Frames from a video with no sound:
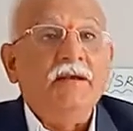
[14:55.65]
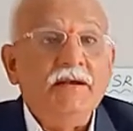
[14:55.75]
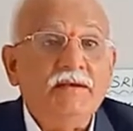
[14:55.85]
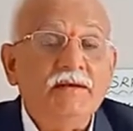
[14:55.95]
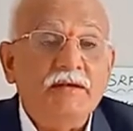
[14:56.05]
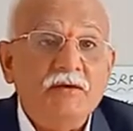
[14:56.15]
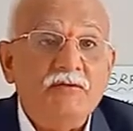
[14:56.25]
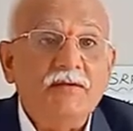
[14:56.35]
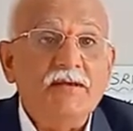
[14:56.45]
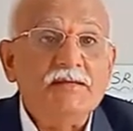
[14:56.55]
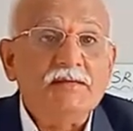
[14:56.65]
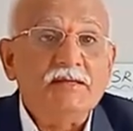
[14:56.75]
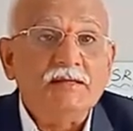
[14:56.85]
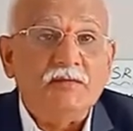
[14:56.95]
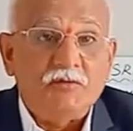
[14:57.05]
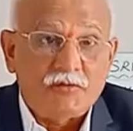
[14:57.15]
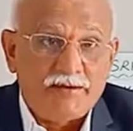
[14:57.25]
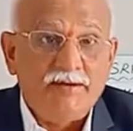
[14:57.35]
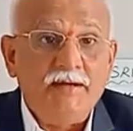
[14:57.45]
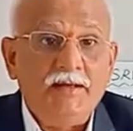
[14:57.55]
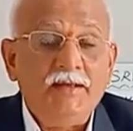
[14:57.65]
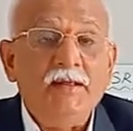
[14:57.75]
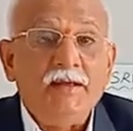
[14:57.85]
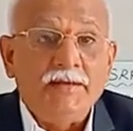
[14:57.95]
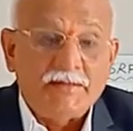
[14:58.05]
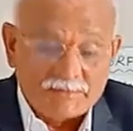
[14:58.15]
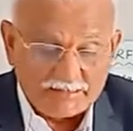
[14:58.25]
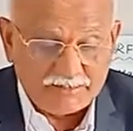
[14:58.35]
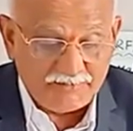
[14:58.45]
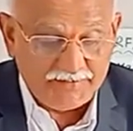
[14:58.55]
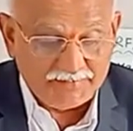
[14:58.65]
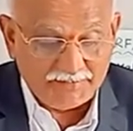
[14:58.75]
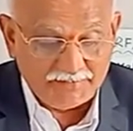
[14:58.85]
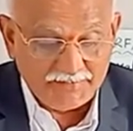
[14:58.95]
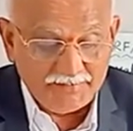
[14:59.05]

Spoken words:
It influences the wind in such a way that